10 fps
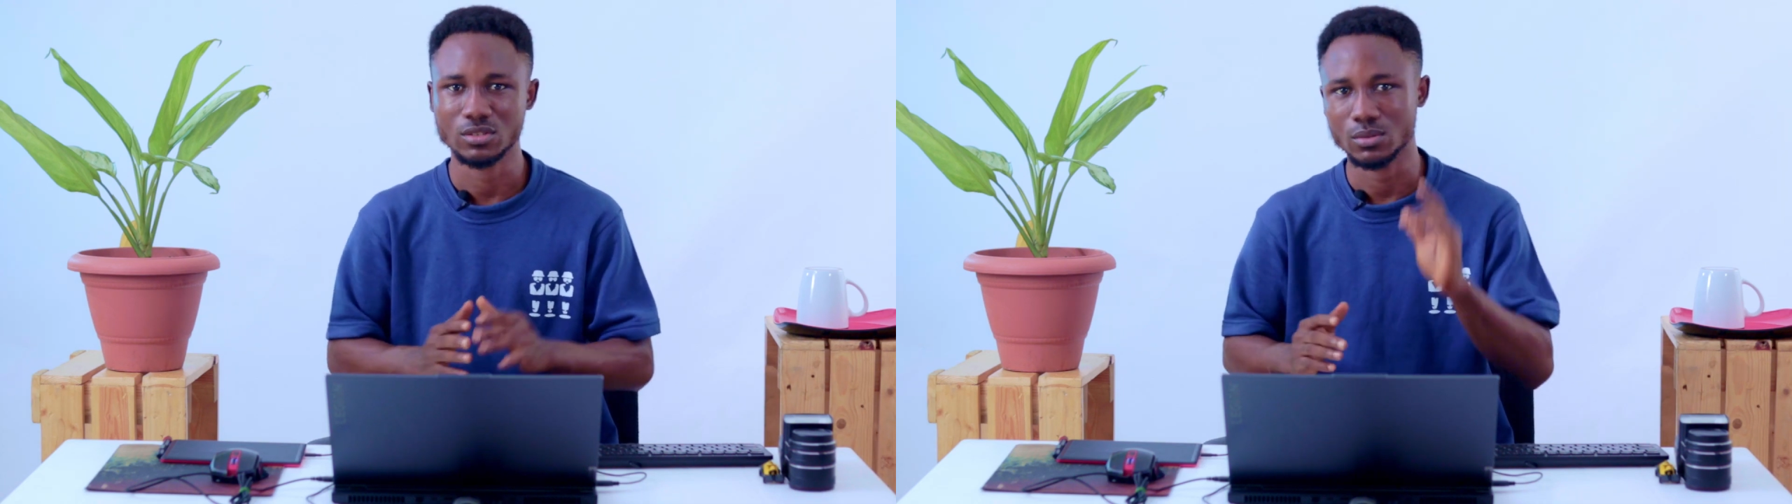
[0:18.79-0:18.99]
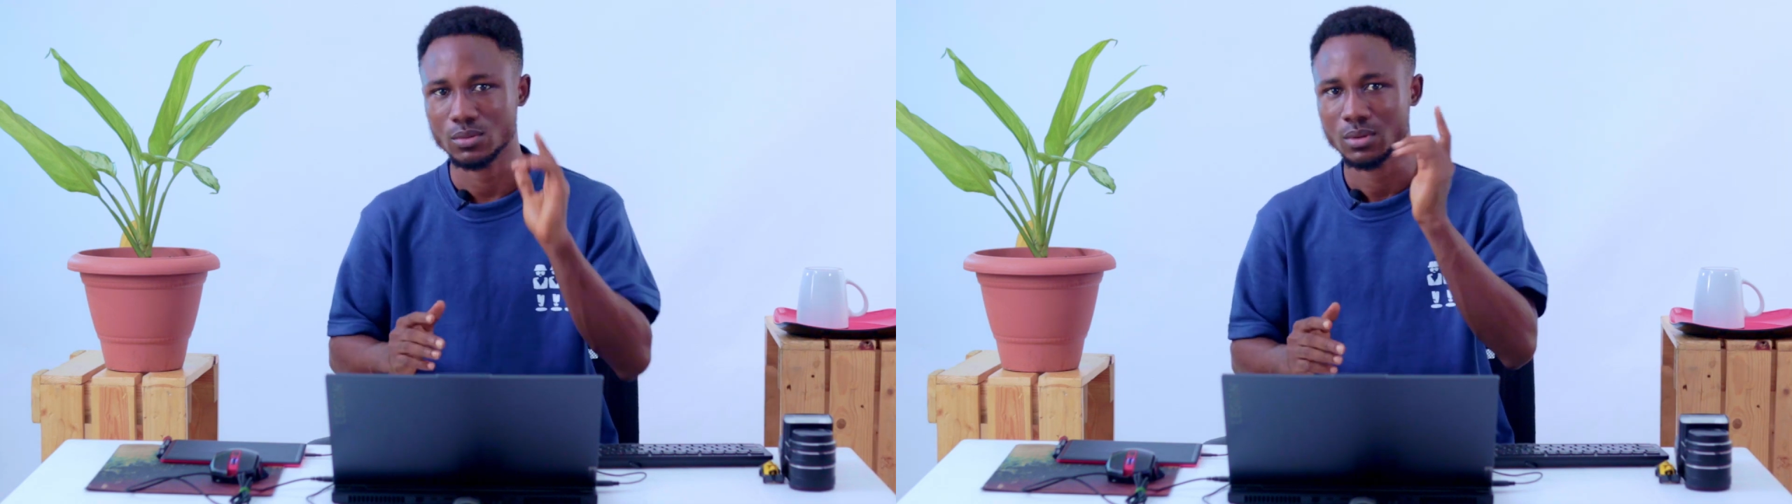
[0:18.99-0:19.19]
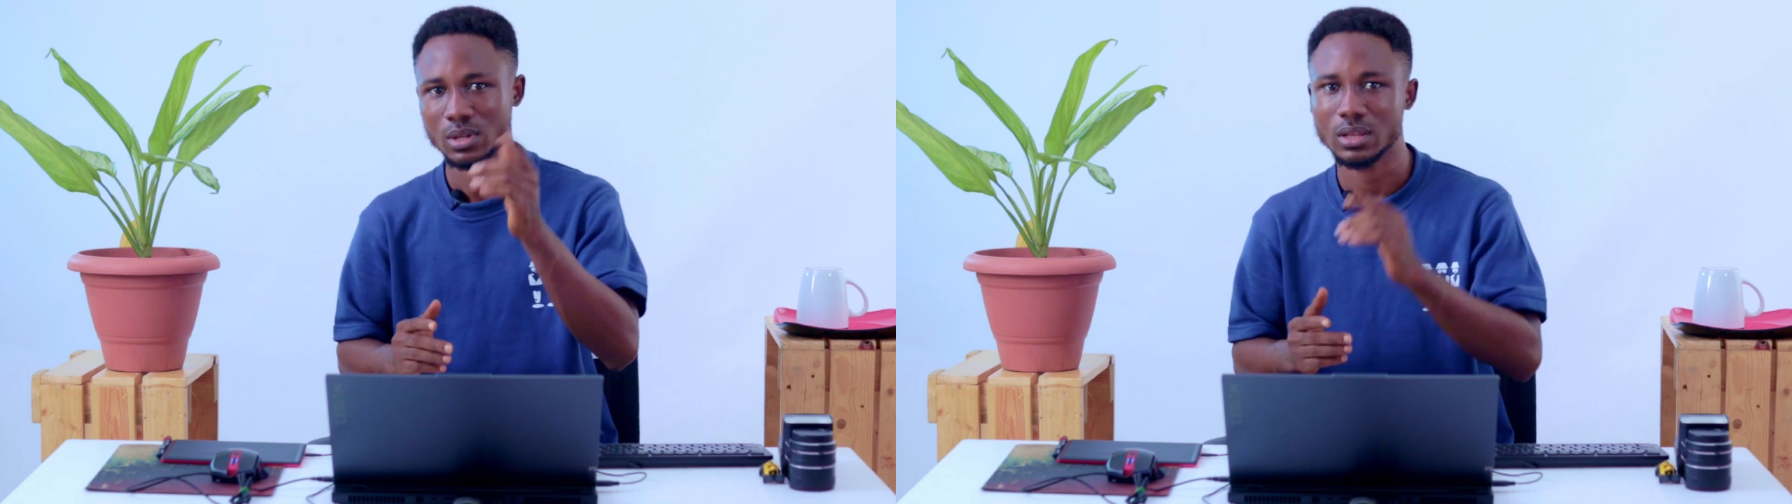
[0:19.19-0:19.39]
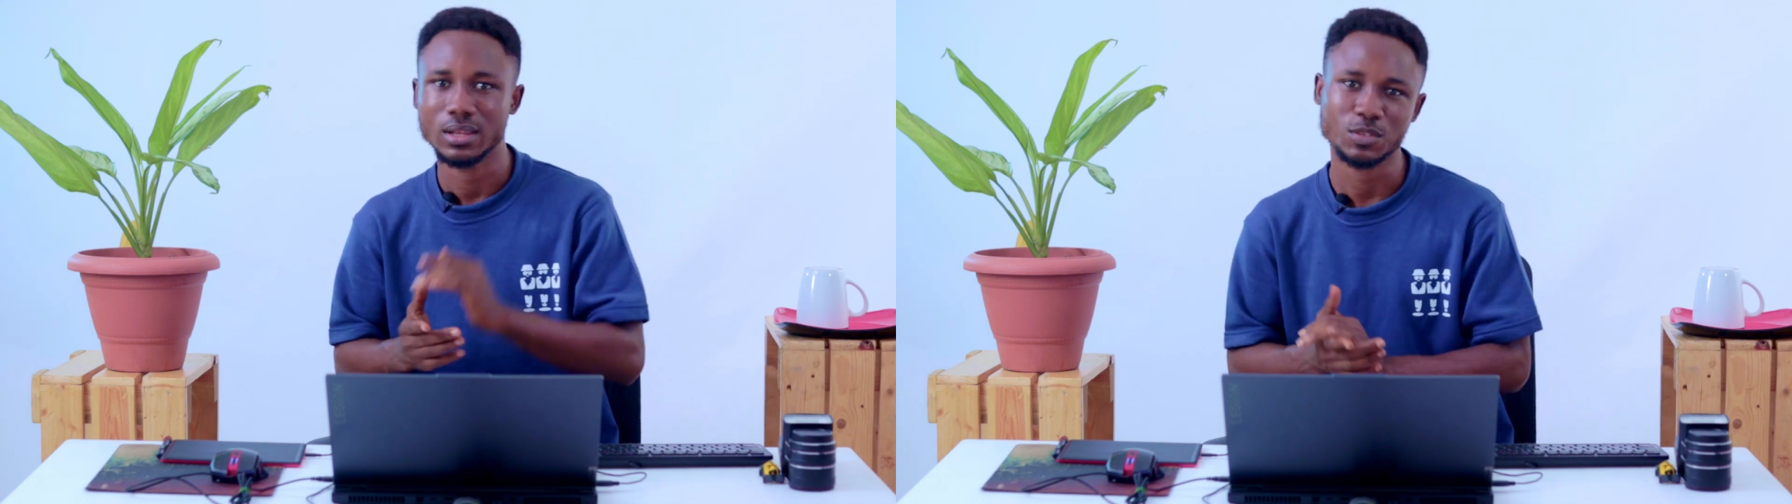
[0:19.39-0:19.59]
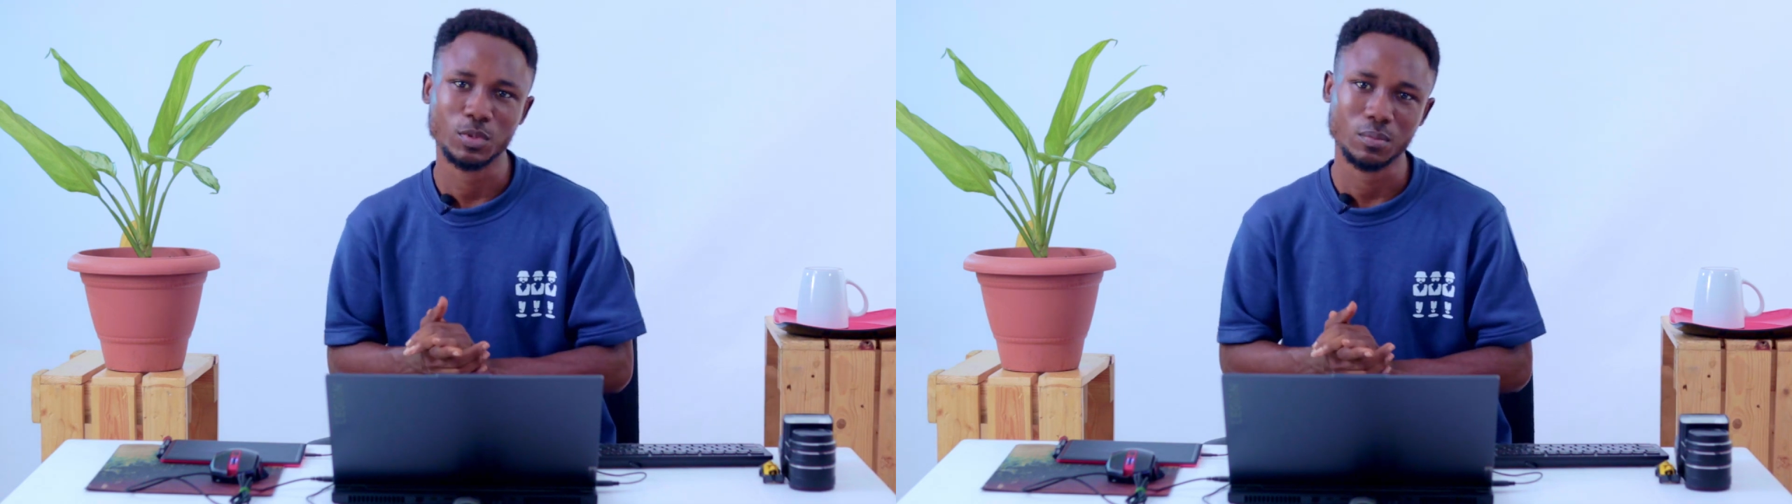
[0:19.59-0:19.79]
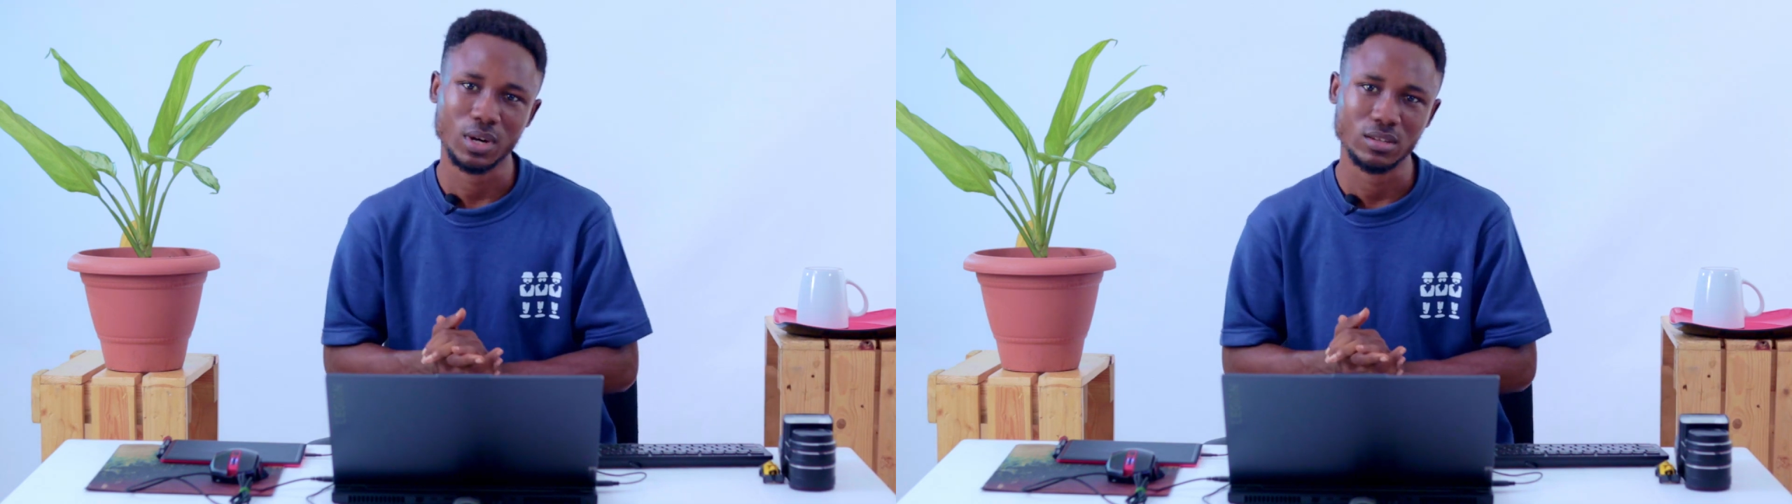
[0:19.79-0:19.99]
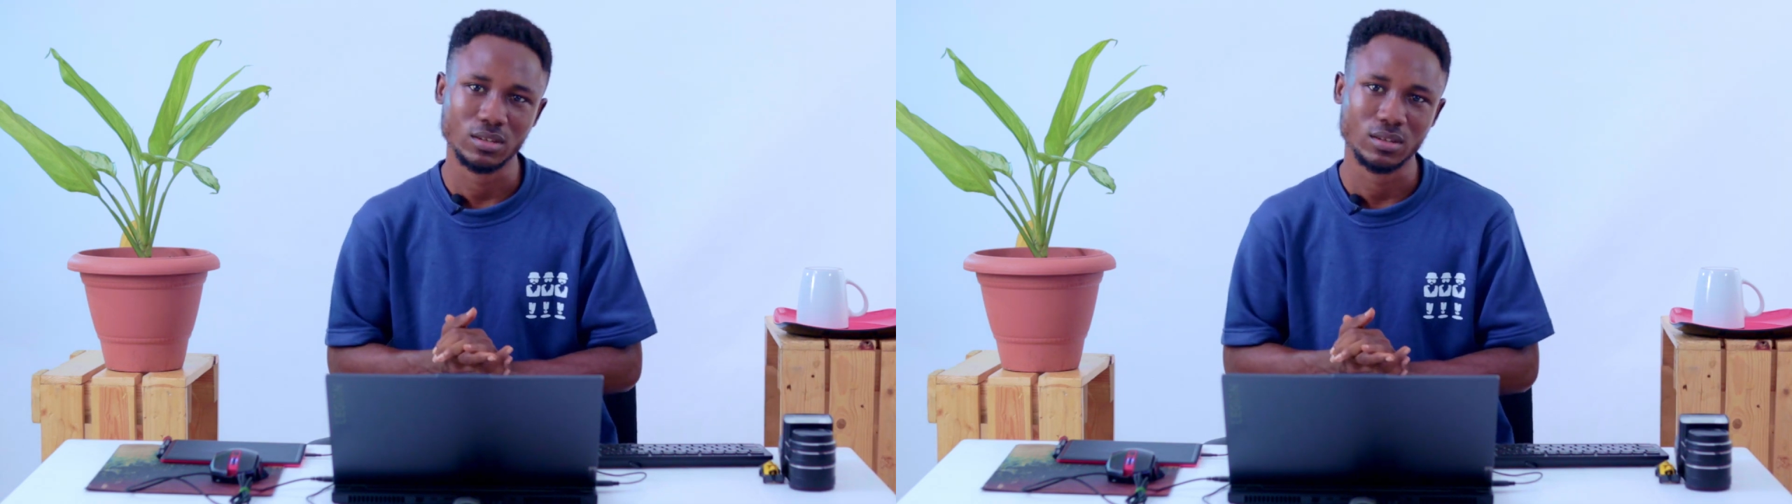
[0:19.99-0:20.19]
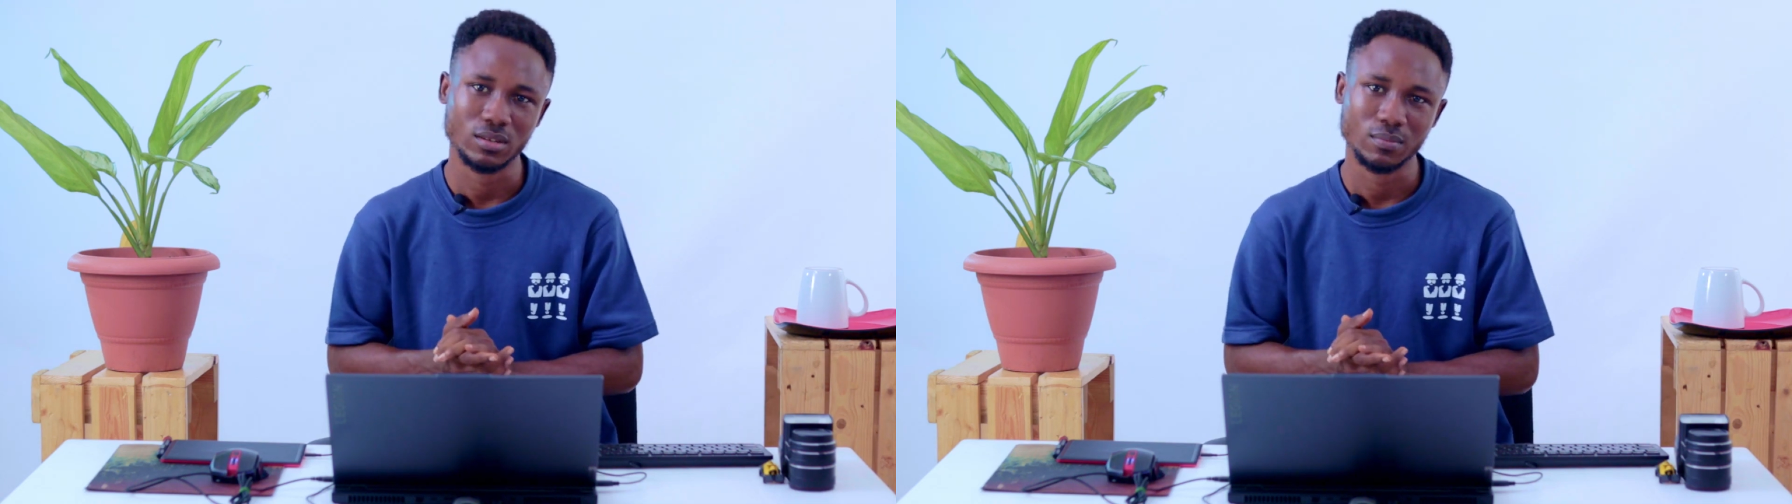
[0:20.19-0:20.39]
So let's make
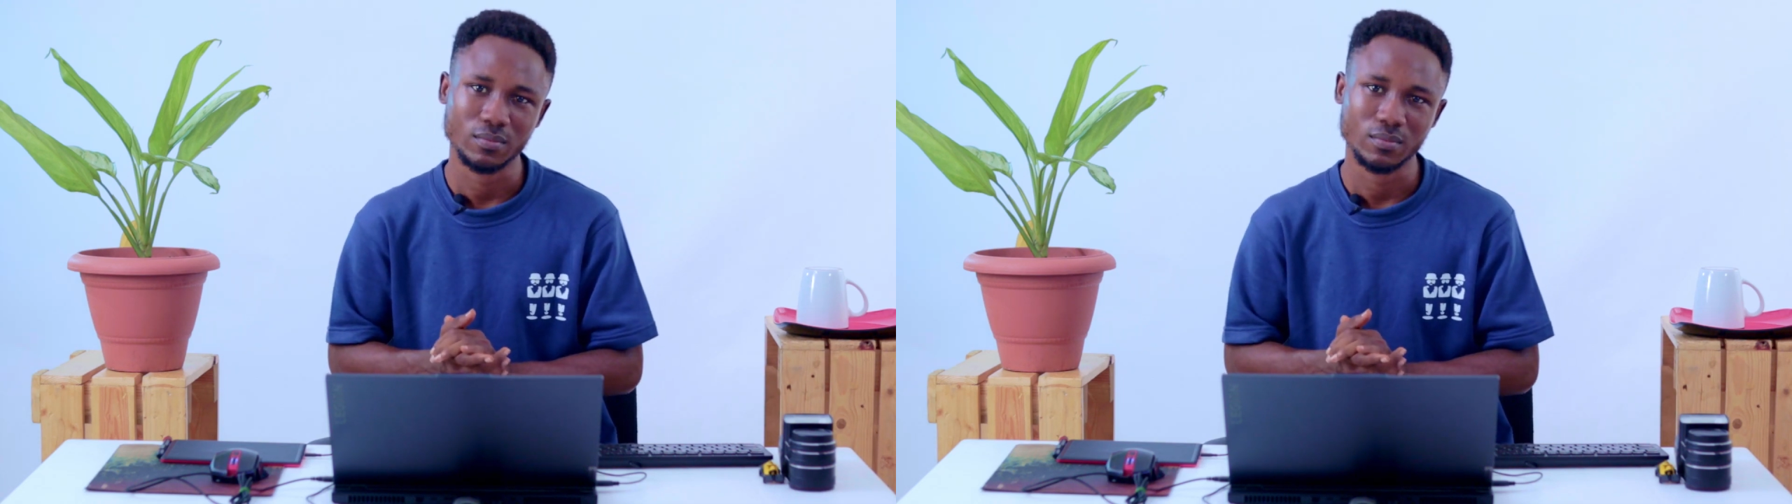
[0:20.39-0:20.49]
magic.